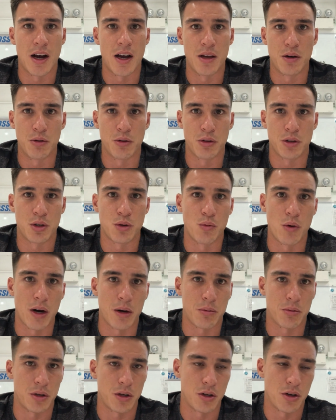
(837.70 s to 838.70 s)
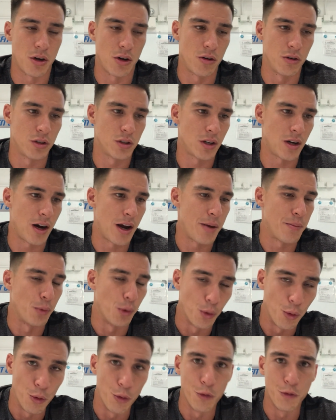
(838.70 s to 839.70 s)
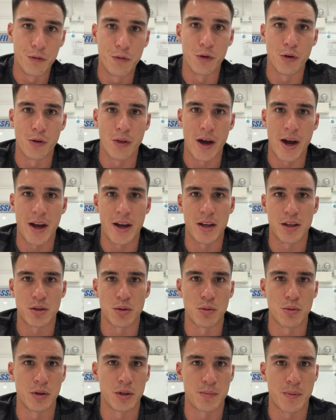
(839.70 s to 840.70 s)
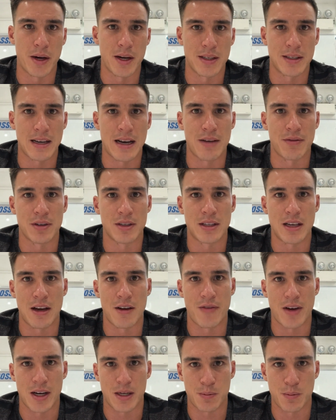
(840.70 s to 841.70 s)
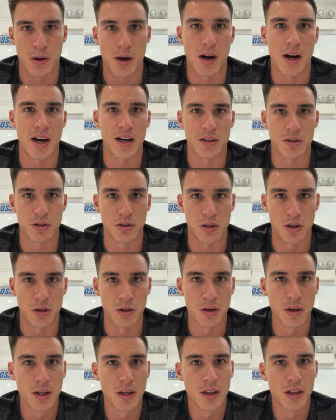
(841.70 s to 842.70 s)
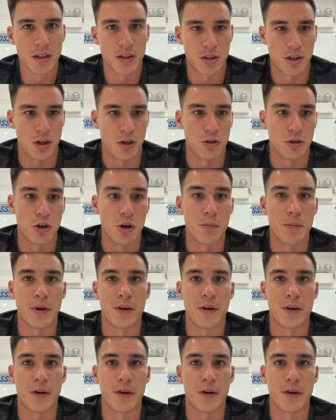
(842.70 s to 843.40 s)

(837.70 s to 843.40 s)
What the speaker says: in order to work with a coach, I'm all for that. It's always better to have a set of expert eyes on you. So don't